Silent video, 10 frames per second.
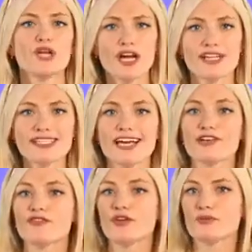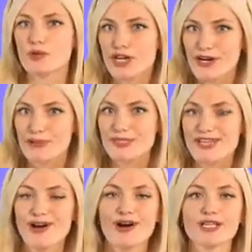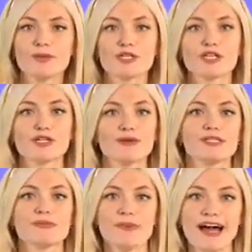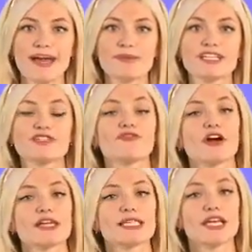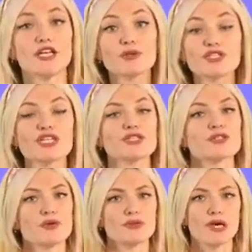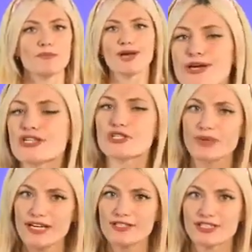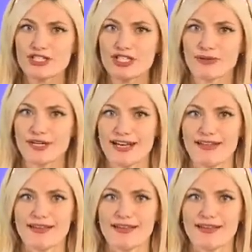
Rihanna's had a few more homes in Hollywood or close by, but as far as I know, she's sold them. So what else did she own in